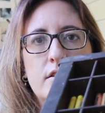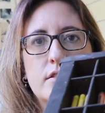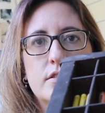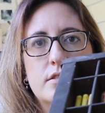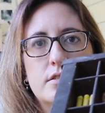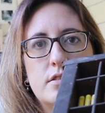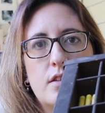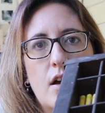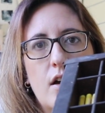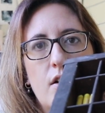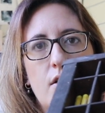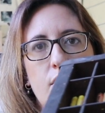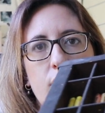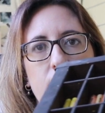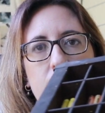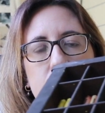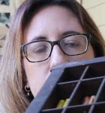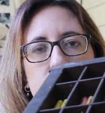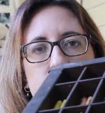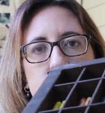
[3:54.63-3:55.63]
So
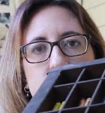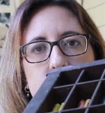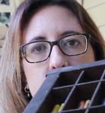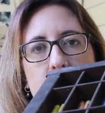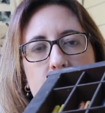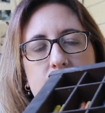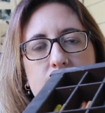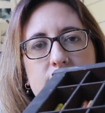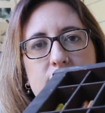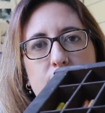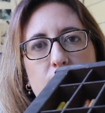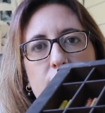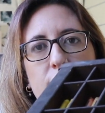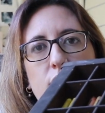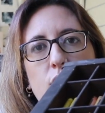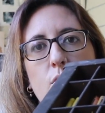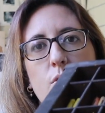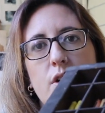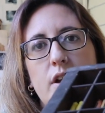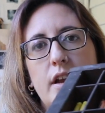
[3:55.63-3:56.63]
it's nice to be able
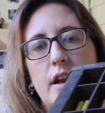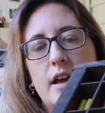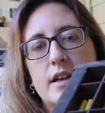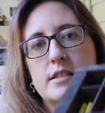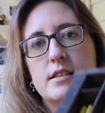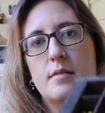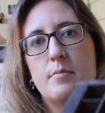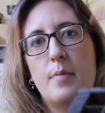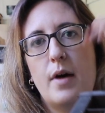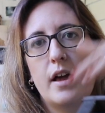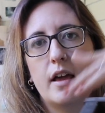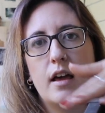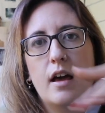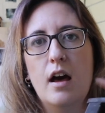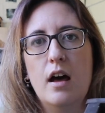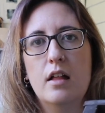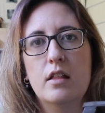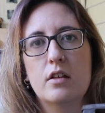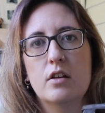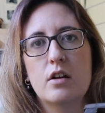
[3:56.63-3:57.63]
to organize them by
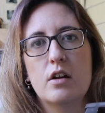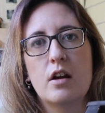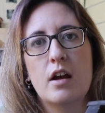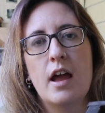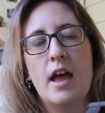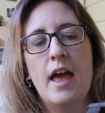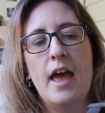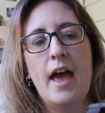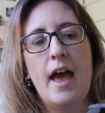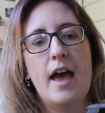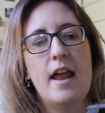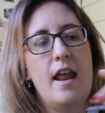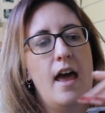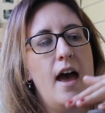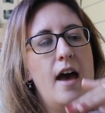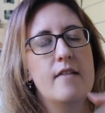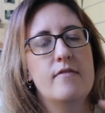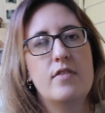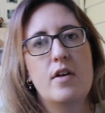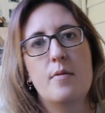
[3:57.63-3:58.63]
color and
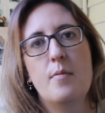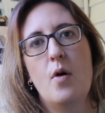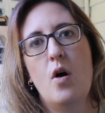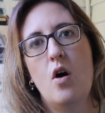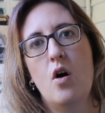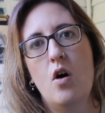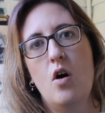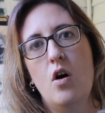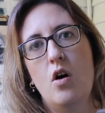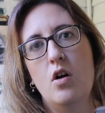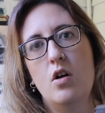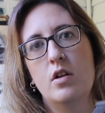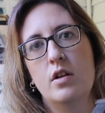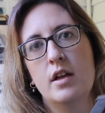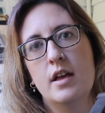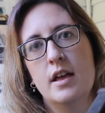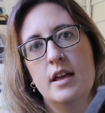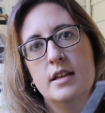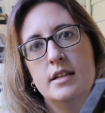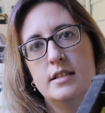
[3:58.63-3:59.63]
have them
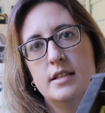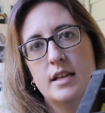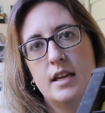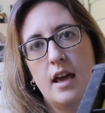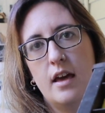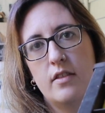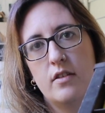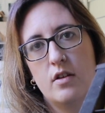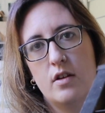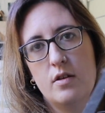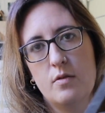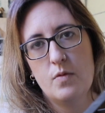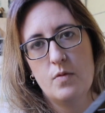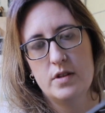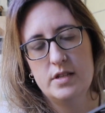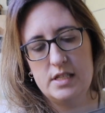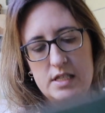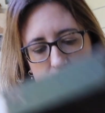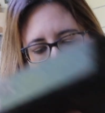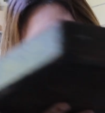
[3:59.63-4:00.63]
all together
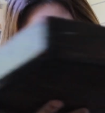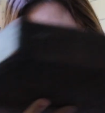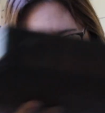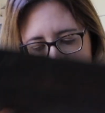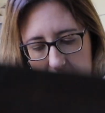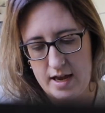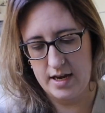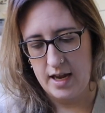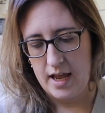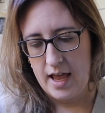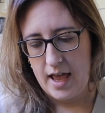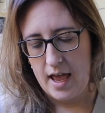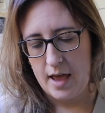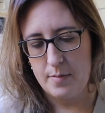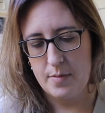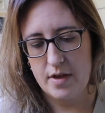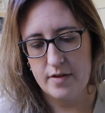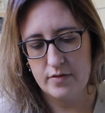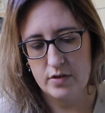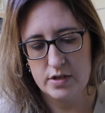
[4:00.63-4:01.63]
one spot
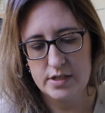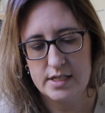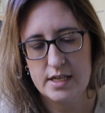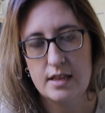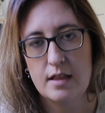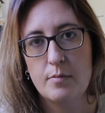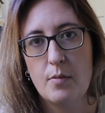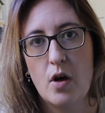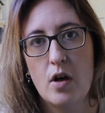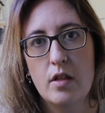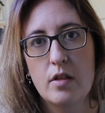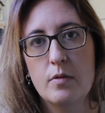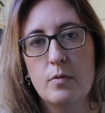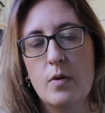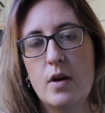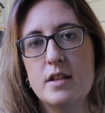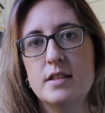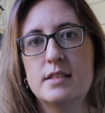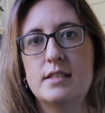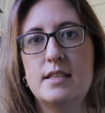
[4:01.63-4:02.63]
and be able to see them all at
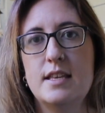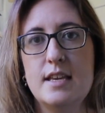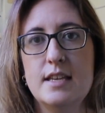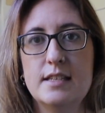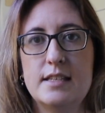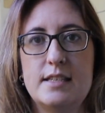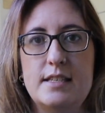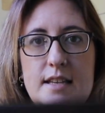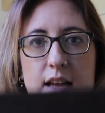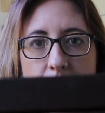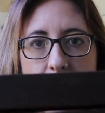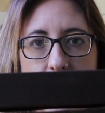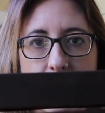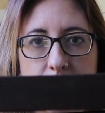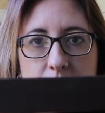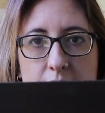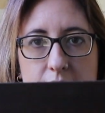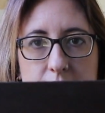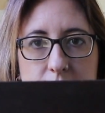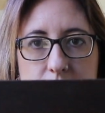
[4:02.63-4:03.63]
once. These stack
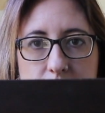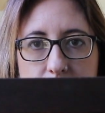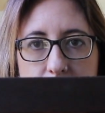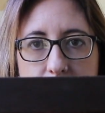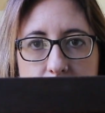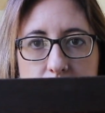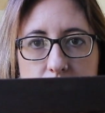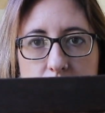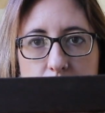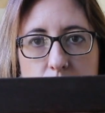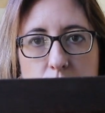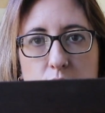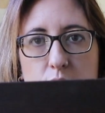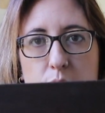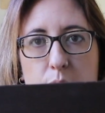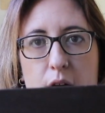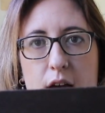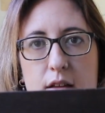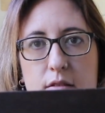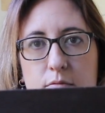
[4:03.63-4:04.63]
nicely too,
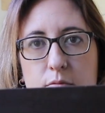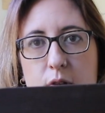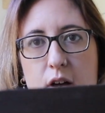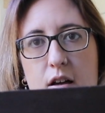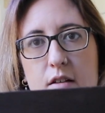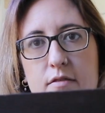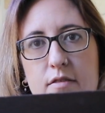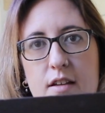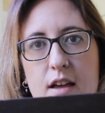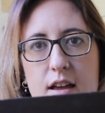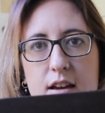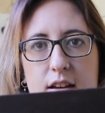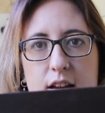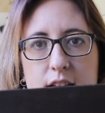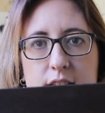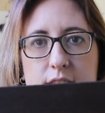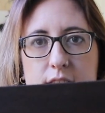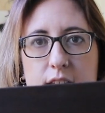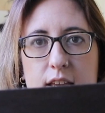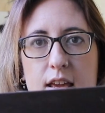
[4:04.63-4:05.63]
mine, well, kind of
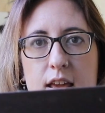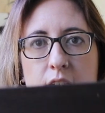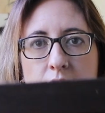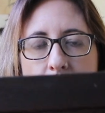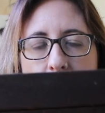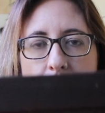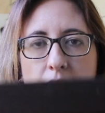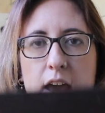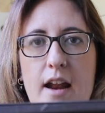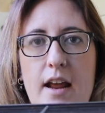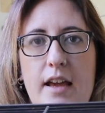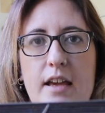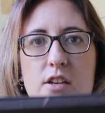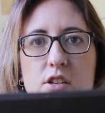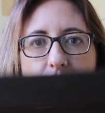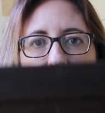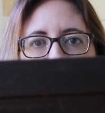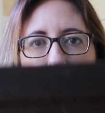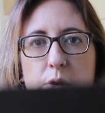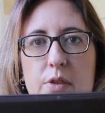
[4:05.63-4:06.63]
nicely, and I can
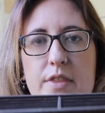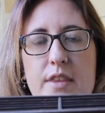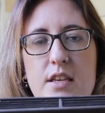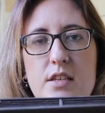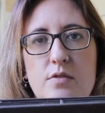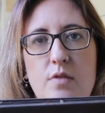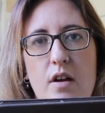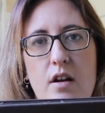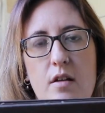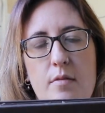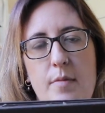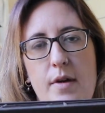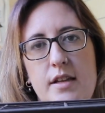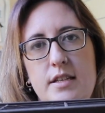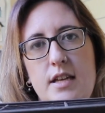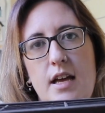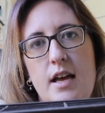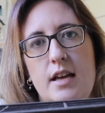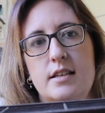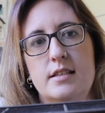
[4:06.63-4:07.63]
just put these right on my
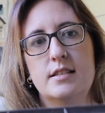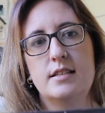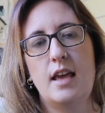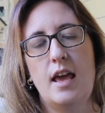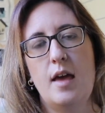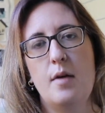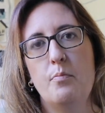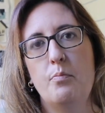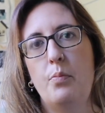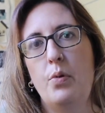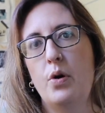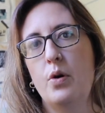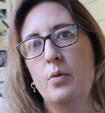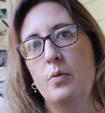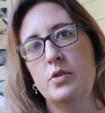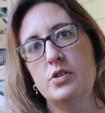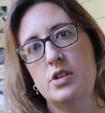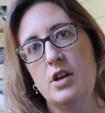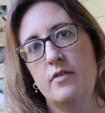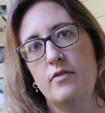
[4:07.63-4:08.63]
desk and put
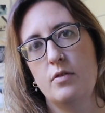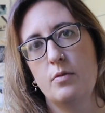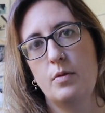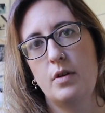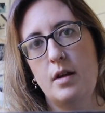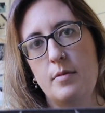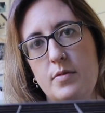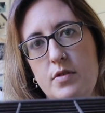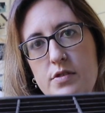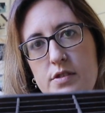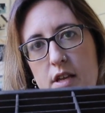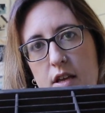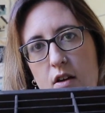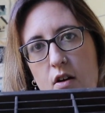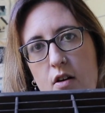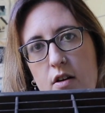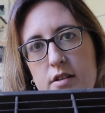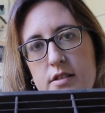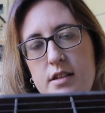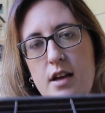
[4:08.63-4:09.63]
whichever one I'm using
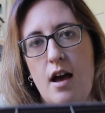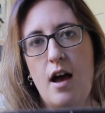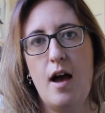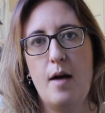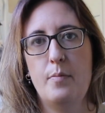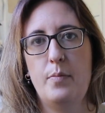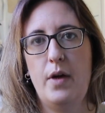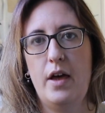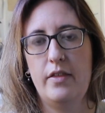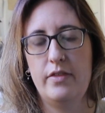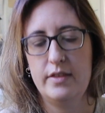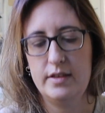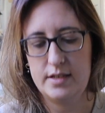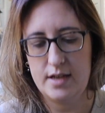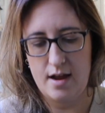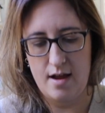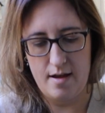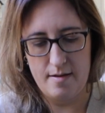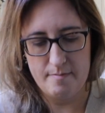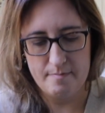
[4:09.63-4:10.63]
on top at the
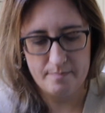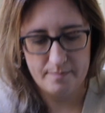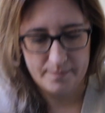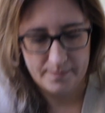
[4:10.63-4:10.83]
time.